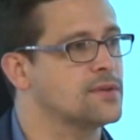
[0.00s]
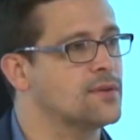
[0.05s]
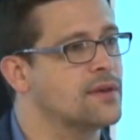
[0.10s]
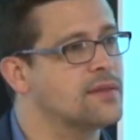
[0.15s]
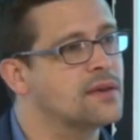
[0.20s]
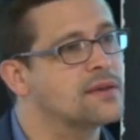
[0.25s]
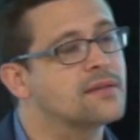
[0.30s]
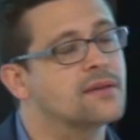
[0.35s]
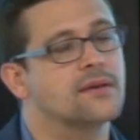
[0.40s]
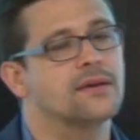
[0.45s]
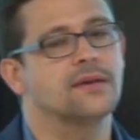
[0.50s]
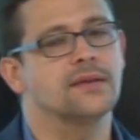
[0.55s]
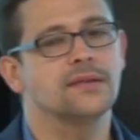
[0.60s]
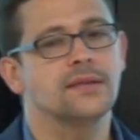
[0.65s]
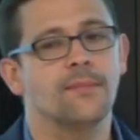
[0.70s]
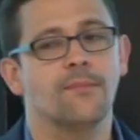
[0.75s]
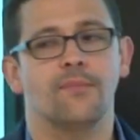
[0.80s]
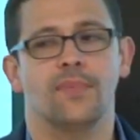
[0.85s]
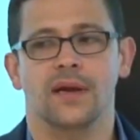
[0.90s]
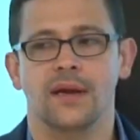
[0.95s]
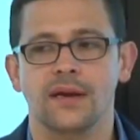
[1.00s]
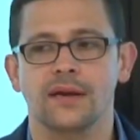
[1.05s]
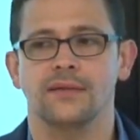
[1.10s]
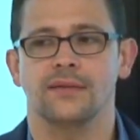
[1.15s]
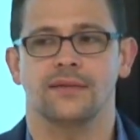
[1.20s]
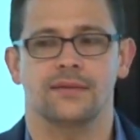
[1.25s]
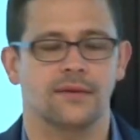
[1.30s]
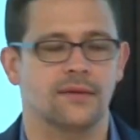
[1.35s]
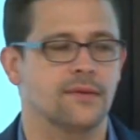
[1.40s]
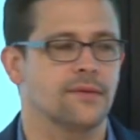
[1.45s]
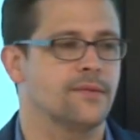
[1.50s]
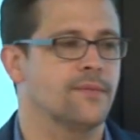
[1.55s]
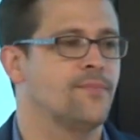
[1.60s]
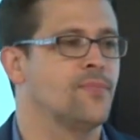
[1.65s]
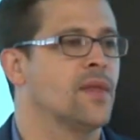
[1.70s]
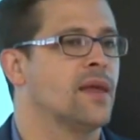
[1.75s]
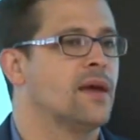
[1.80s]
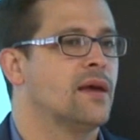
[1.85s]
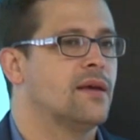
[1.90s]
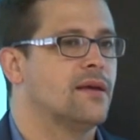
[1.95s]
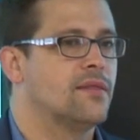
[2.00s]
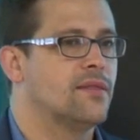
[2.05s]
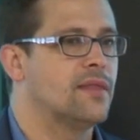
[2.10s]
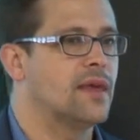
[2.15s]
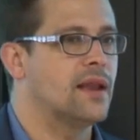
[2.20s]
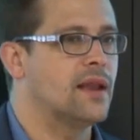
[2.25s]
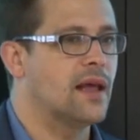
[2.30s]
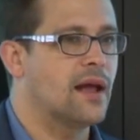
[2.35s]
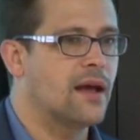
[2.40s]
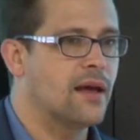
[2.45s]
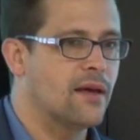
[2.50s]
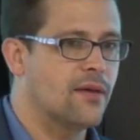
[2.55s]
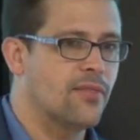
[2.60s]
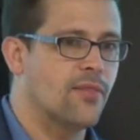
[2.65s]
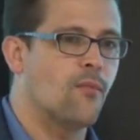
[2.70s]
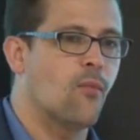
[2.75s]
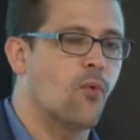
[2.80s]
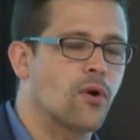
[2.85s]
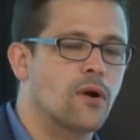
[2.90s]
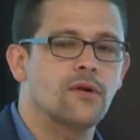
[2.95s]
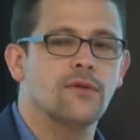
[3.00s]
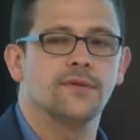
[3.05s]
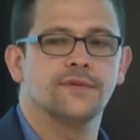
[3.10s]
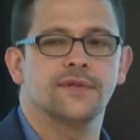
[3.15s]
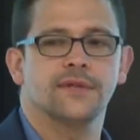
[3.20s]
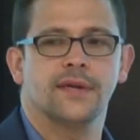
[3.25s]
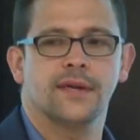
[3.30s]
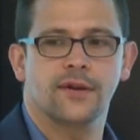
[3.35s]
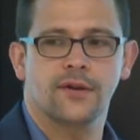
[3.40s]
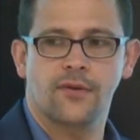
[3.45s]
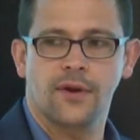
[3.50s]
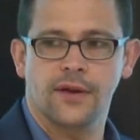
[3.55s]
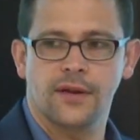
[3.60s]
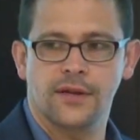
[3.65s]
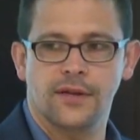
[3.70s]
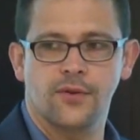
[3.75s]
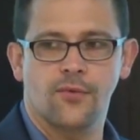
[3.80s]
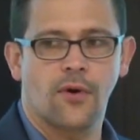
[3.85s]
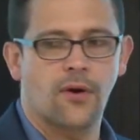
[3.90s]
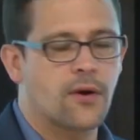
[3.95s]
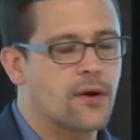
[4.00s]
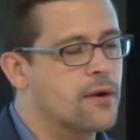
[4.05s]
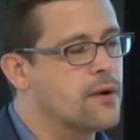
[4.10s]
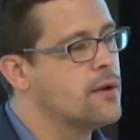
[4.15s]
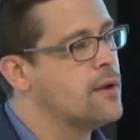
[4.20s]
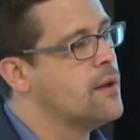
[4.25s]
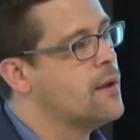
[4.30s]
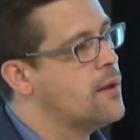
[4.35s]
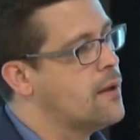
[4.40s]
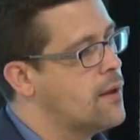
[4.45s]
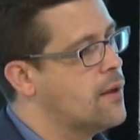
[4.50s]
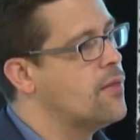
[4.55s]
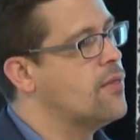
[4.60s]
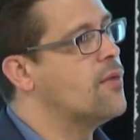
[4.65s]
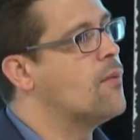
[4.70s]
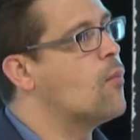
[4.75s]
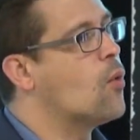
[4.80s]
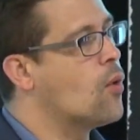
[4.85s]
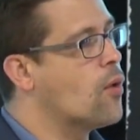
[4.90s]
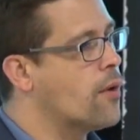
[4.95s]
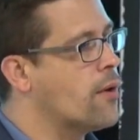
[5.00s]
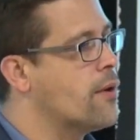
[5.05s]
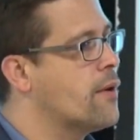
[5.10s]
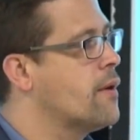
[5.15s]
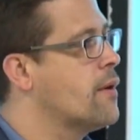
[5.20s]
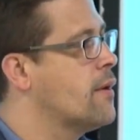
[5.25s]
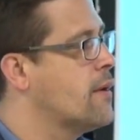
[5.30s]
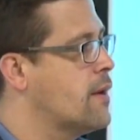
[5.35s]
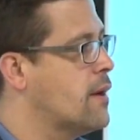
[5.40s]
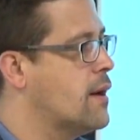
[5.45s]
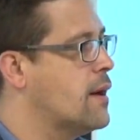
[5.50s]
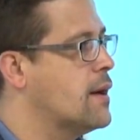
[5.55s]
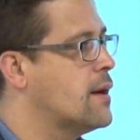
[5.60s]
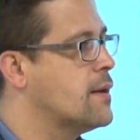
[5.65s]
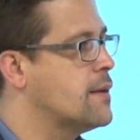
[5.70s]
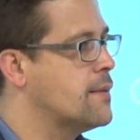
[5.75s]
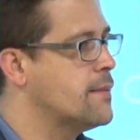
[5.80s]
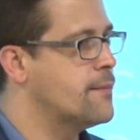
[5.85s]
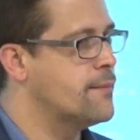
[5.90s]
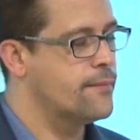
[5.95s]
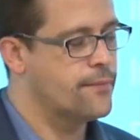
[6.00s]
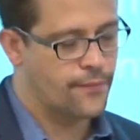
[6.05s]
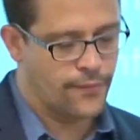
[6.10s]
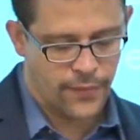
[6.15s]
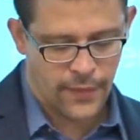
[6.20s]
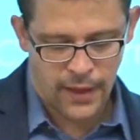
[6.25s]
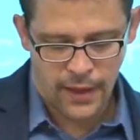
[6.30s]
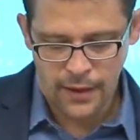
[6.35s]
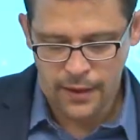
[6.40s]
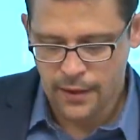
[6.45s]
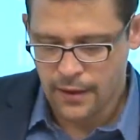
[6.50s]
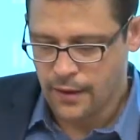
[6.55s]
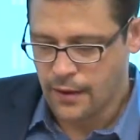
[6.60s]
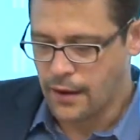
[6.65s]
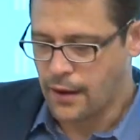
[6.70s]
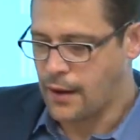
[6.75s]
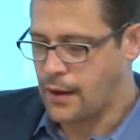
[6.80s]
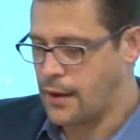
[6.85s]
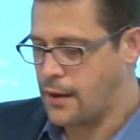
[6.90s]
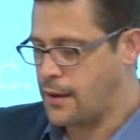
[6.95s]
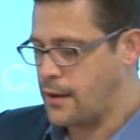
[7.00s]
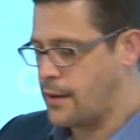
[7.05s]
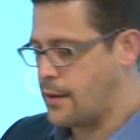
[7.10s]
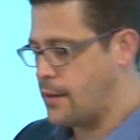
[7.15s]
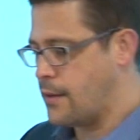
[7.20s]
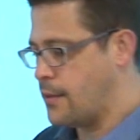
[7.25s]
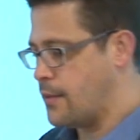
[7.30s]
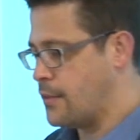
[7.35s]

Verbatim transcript: So I think there is a big concern that the more closely integrated you are, the more um, uh,